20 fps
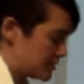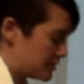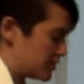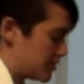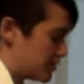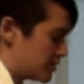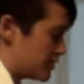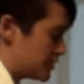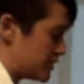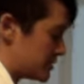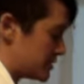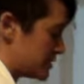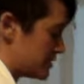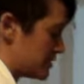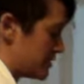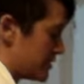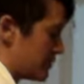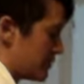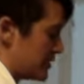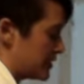turn it just a
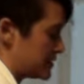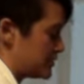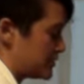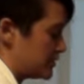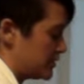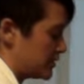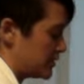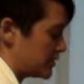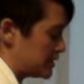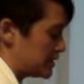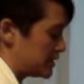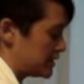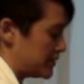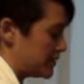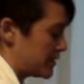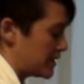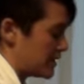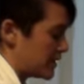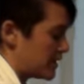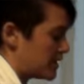little bit so you can see
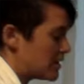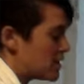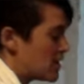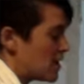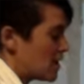better.